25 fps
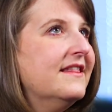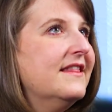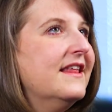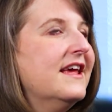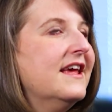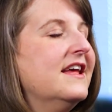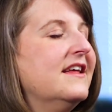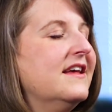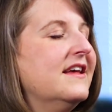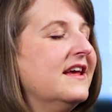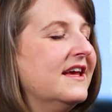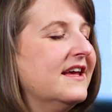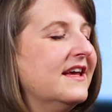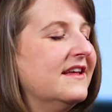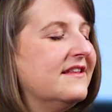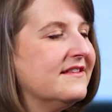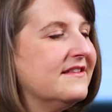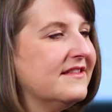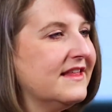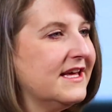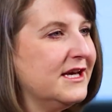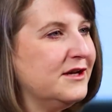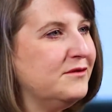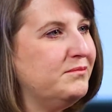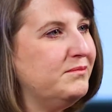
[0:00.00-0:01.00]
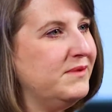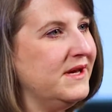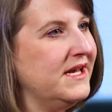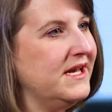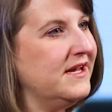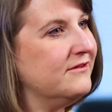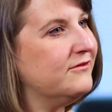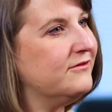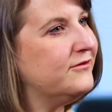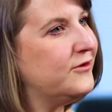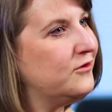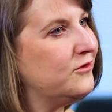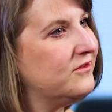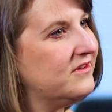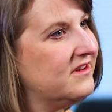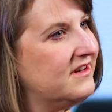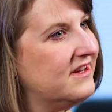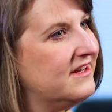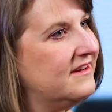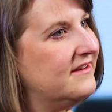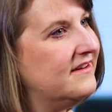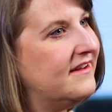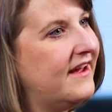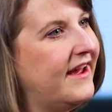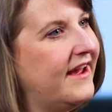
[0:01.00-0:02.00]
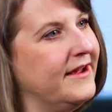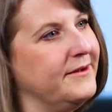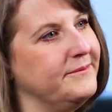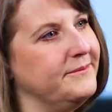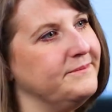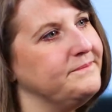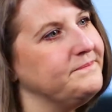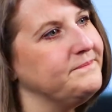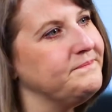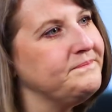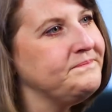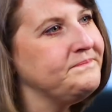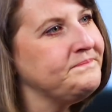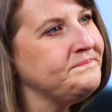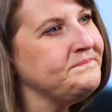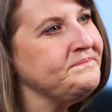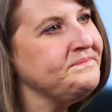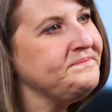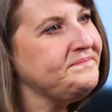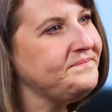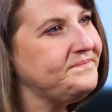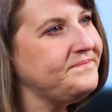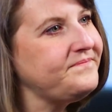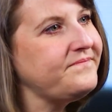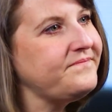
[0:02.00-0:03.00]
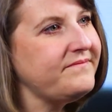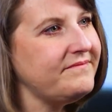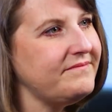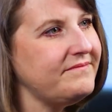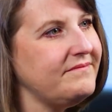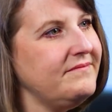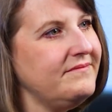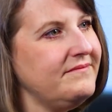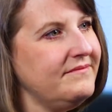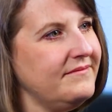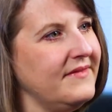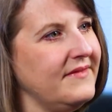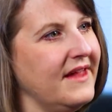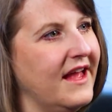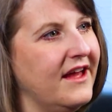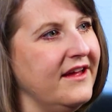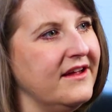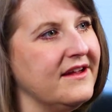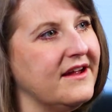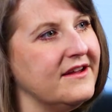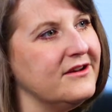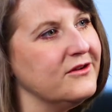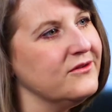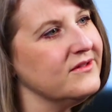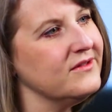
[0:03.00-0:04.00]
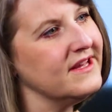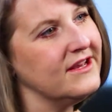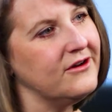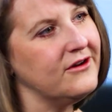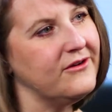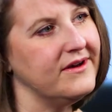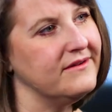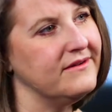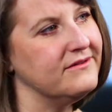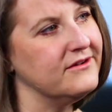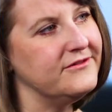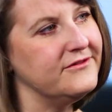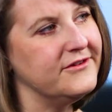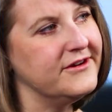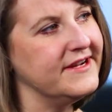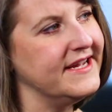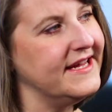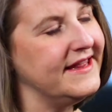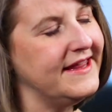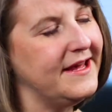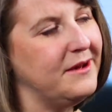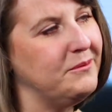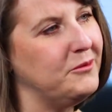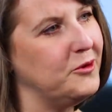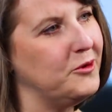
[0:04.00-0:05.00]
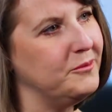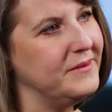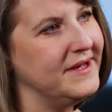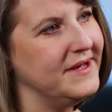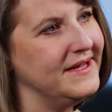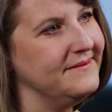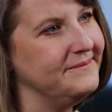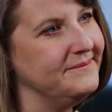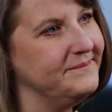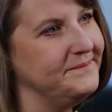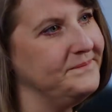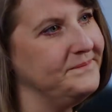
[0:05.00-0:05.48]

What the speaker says: It's like being frozen in time. I don't think I'll ever forget that moment.